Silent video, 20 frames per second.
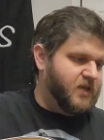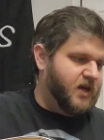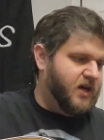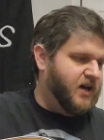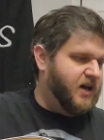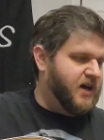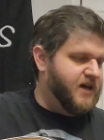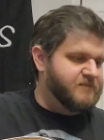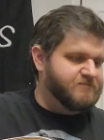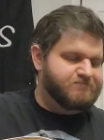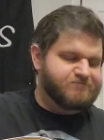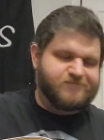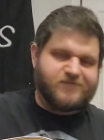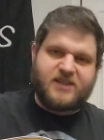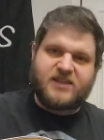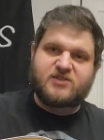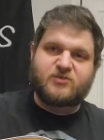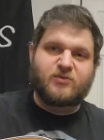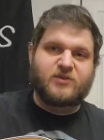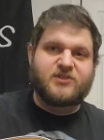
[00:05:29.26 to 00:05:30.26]
uh,
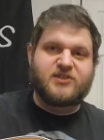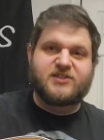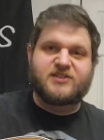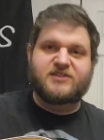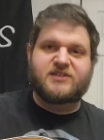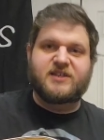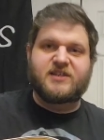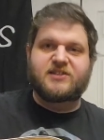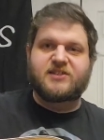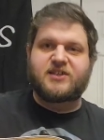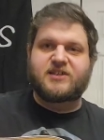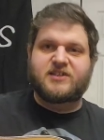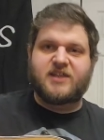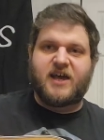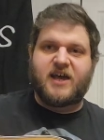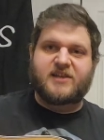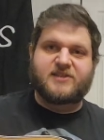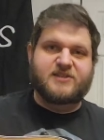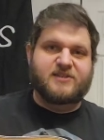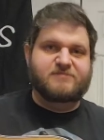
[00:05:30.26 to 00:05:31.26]
this one just it just
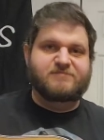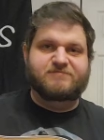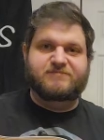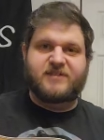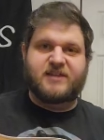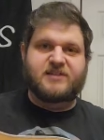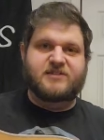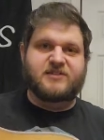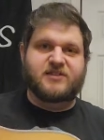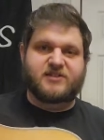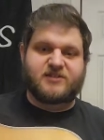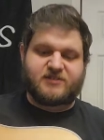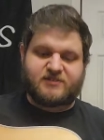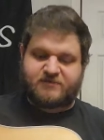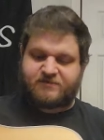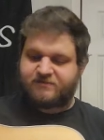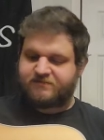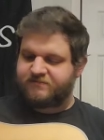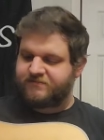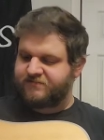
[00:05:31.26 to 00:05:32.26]
has it. It just
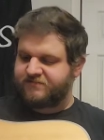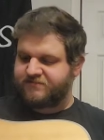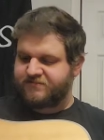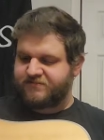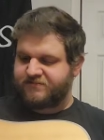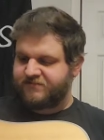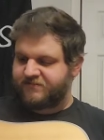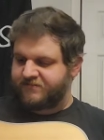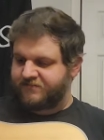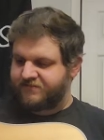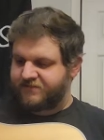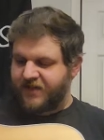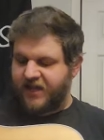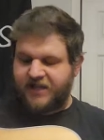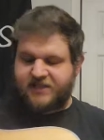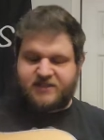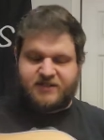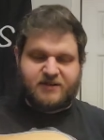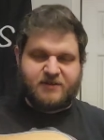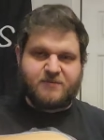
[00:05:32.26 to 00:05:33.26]

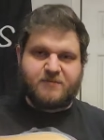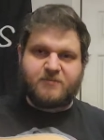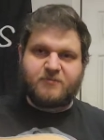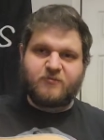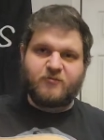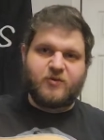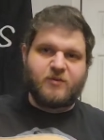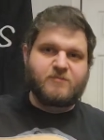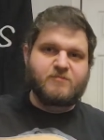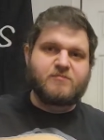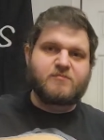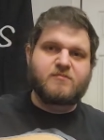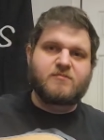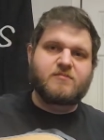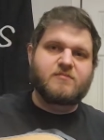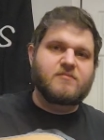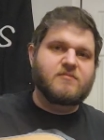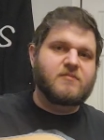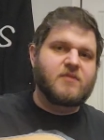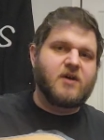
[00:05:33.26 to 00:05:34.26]
has a
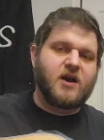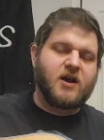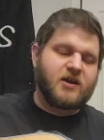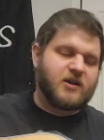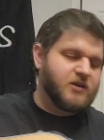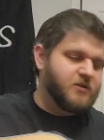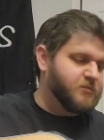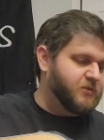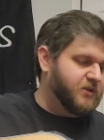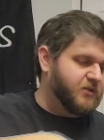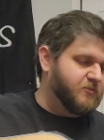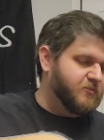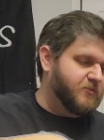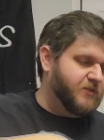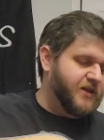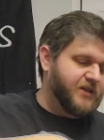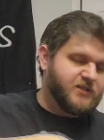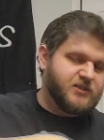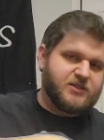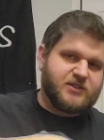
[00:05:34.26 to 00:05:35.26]
remarkably
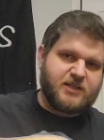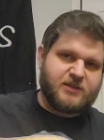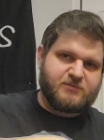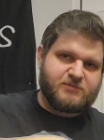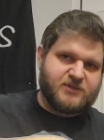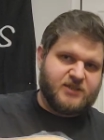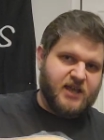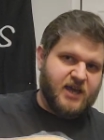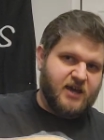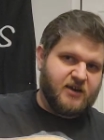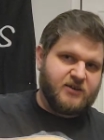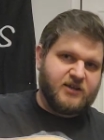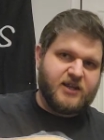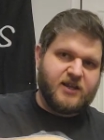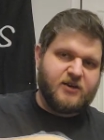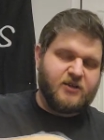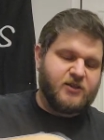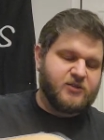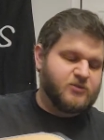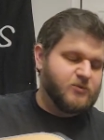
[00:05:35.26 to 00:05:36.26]
rich deep sound. I
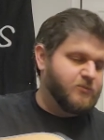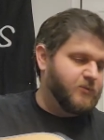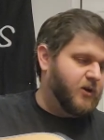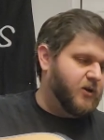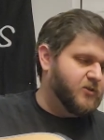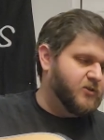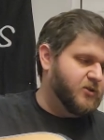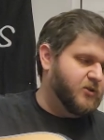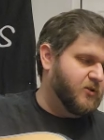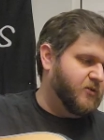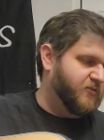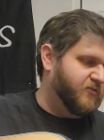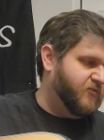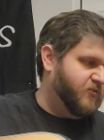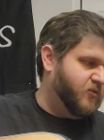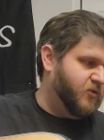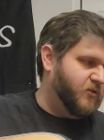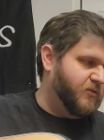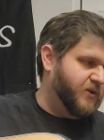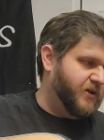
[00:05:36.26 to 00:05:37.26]
know that's what Martin's known
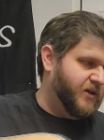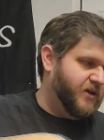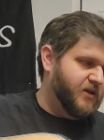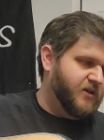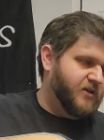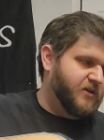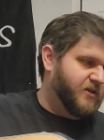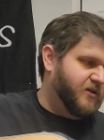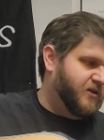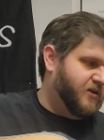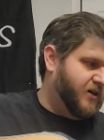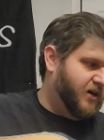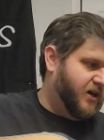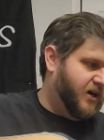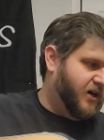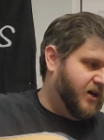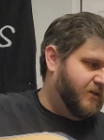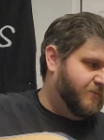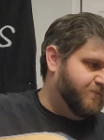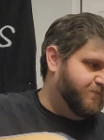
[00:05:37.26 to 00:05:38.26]
for, but
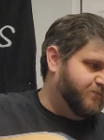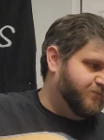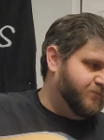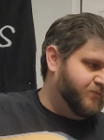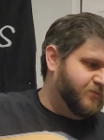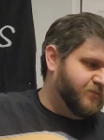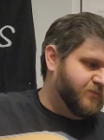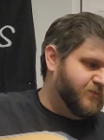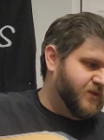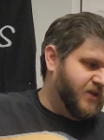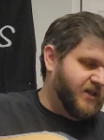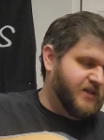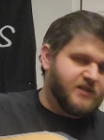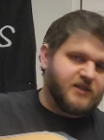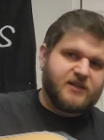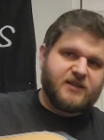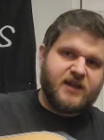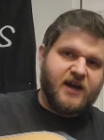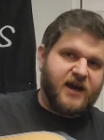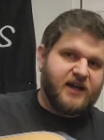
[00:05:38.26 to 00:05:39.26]
um, they
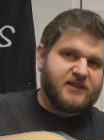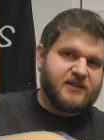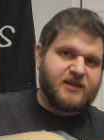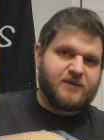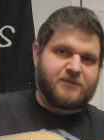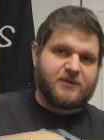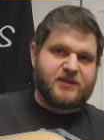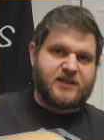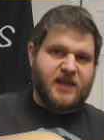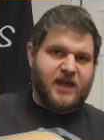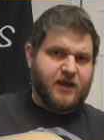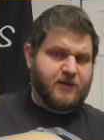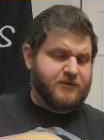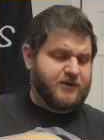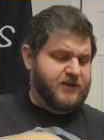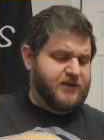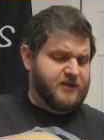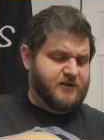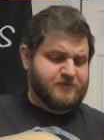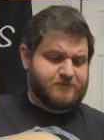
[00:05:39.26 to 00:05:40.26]
did not let me down
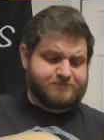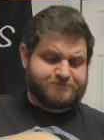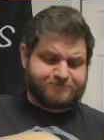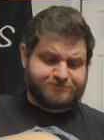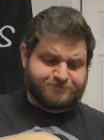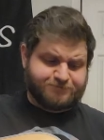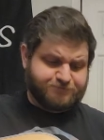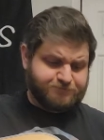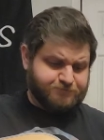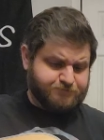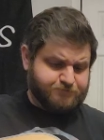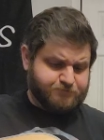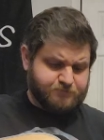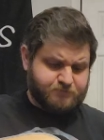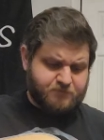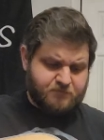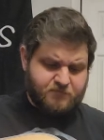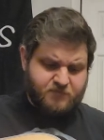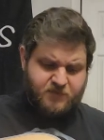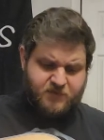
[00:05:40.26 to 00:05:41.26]
here,
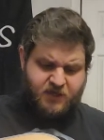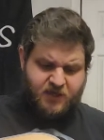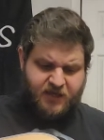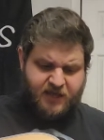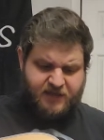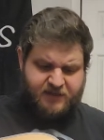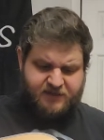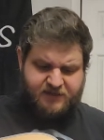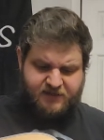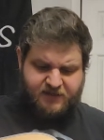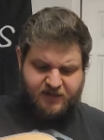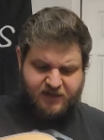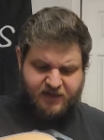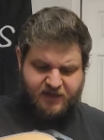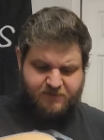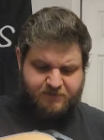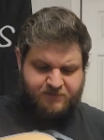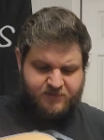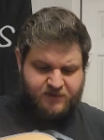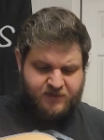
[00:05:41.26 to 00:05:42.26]
and
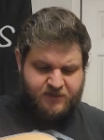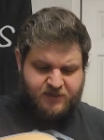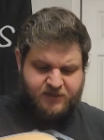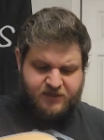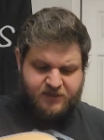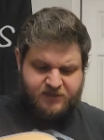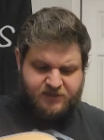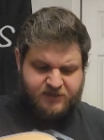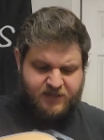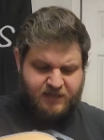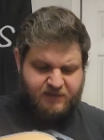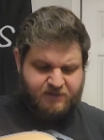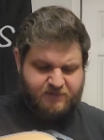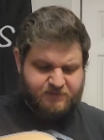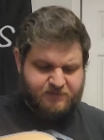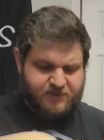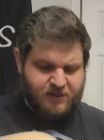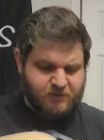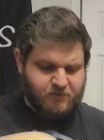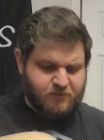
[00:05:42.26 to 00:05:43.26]
um, they
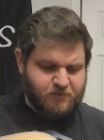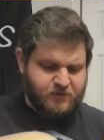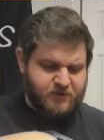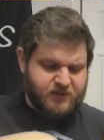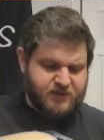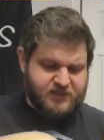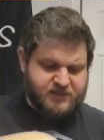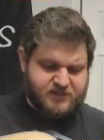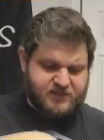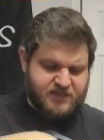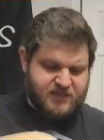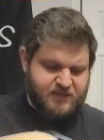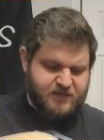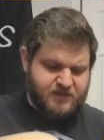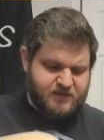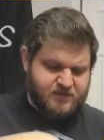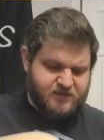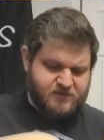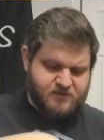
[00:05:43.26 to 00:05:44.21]
they really did.